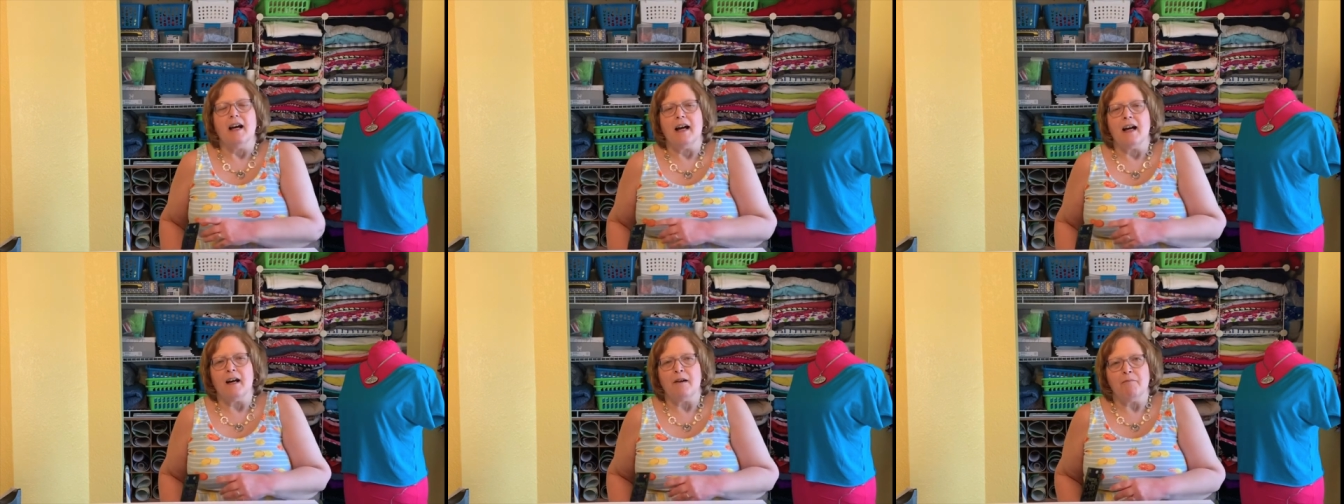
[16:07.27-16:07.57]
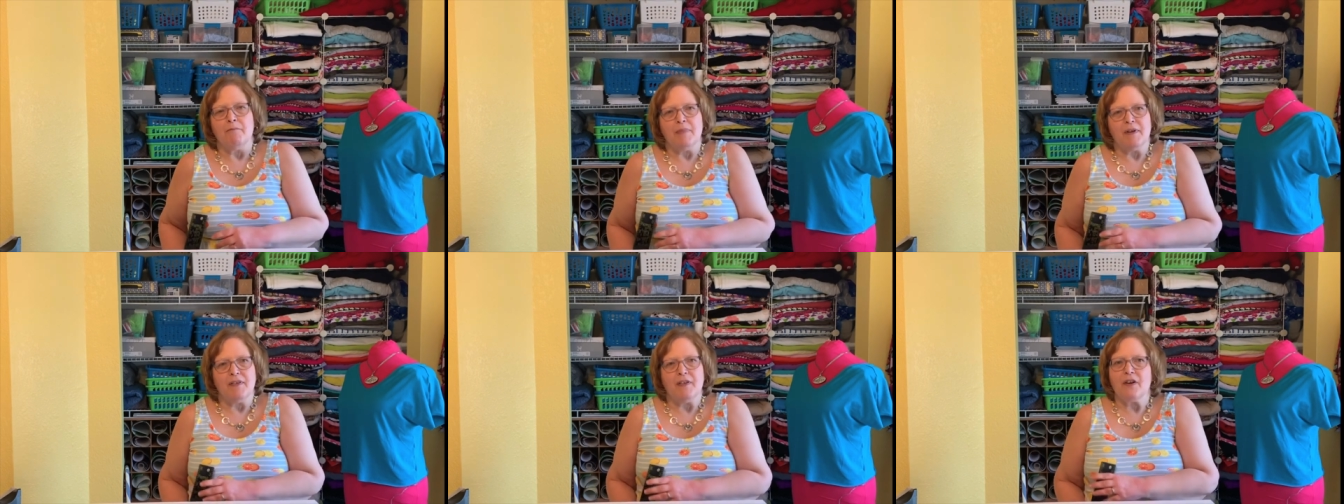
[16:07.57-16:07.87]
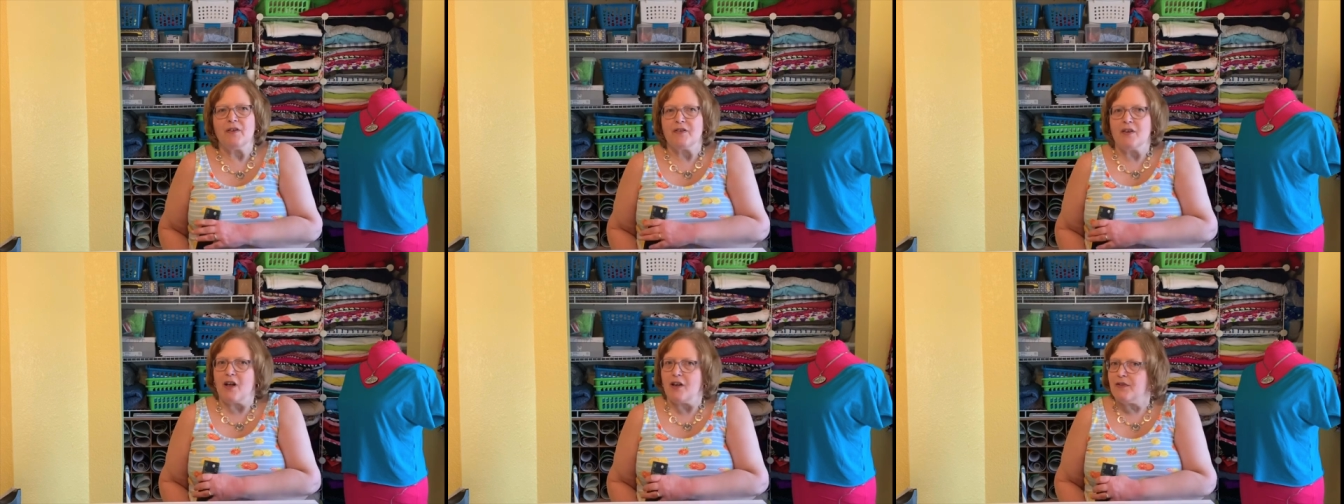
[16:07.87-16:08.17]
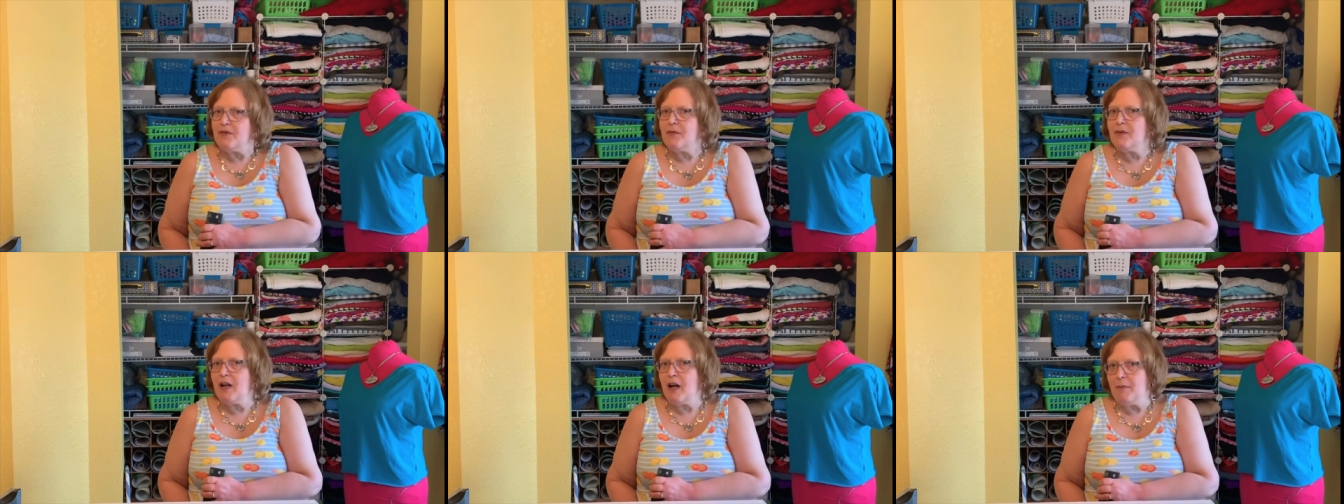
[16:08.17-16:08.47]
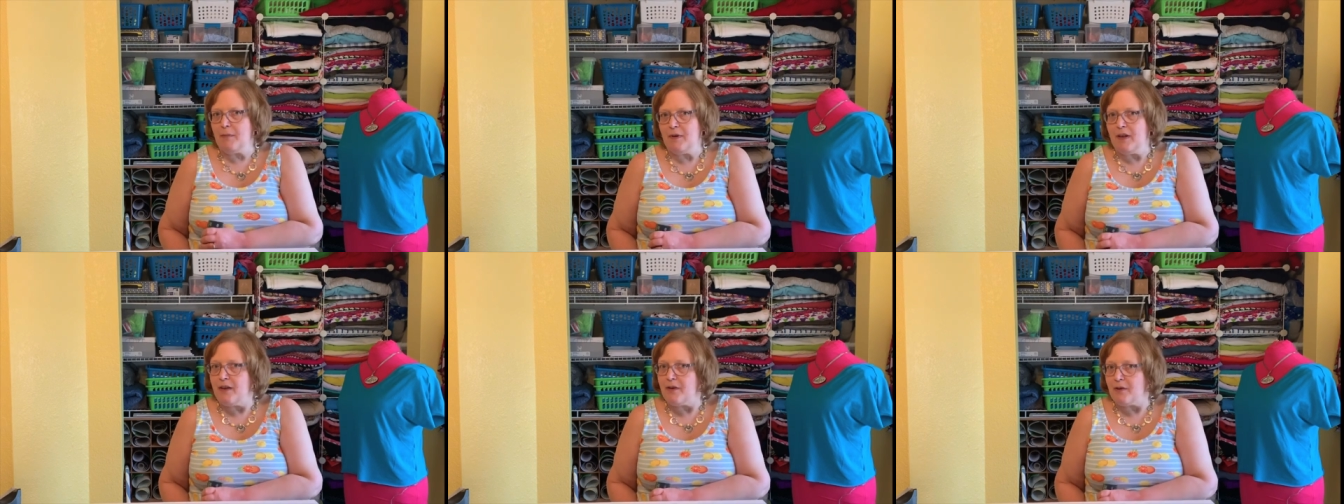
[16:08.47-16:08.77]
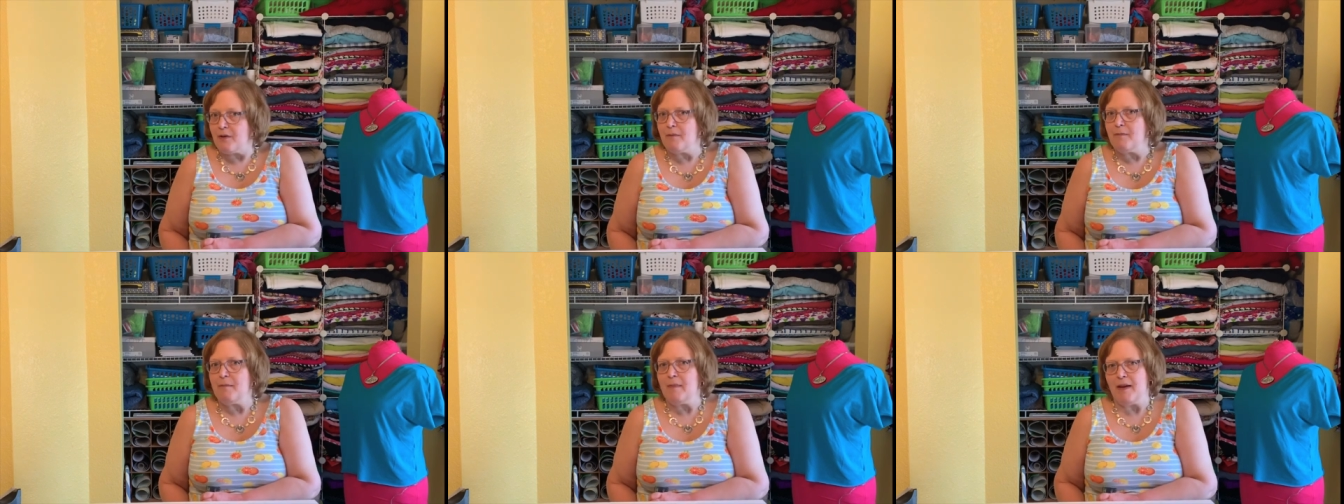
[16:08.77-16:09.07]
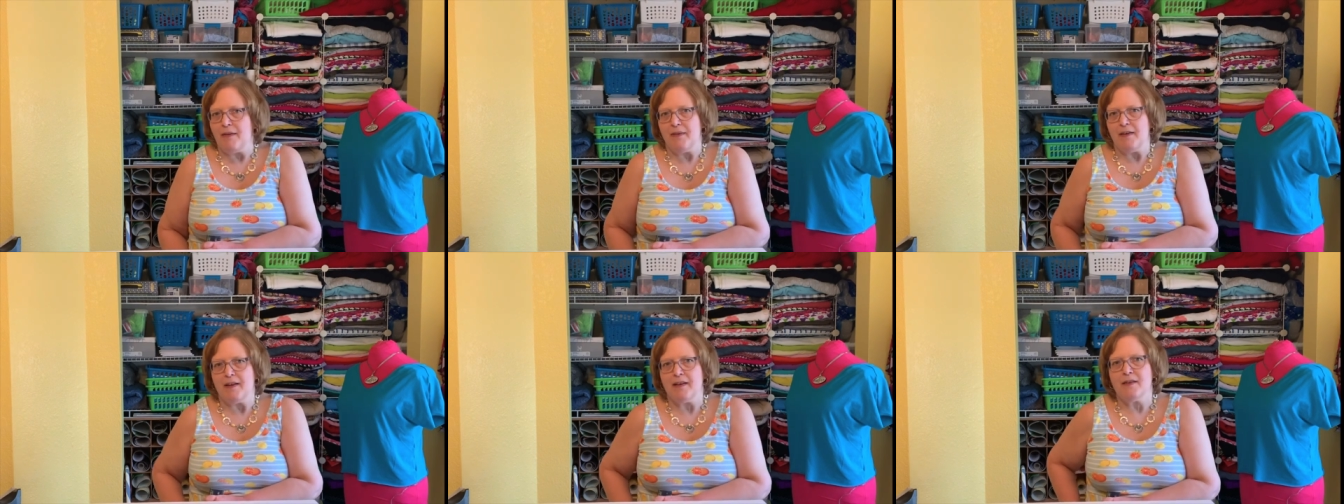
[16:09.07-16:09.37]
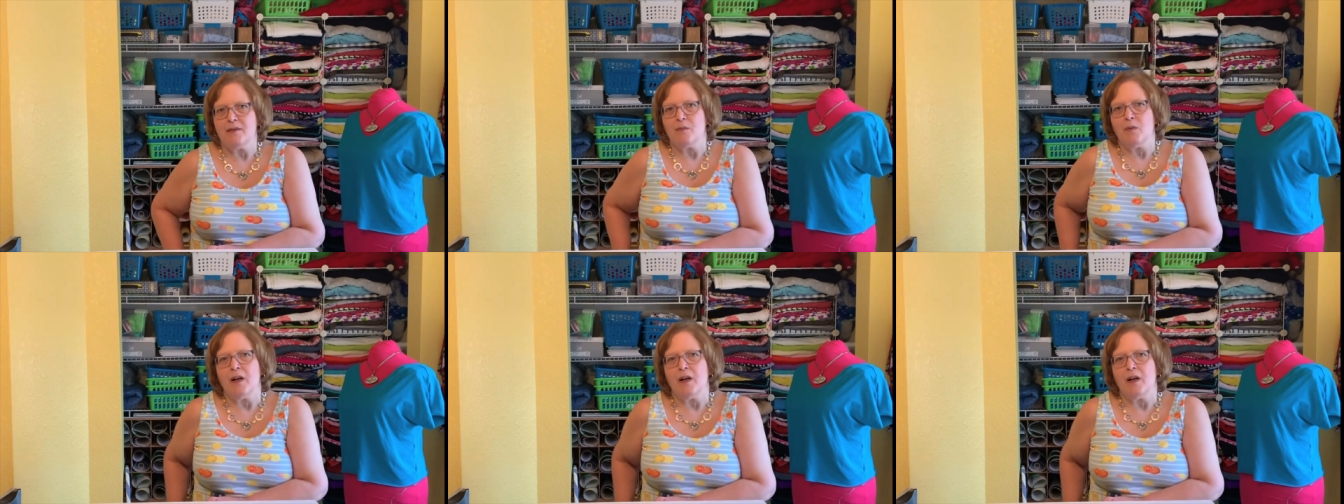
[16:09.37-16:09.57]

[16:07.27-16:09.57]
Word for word: But there's also a couple other methods.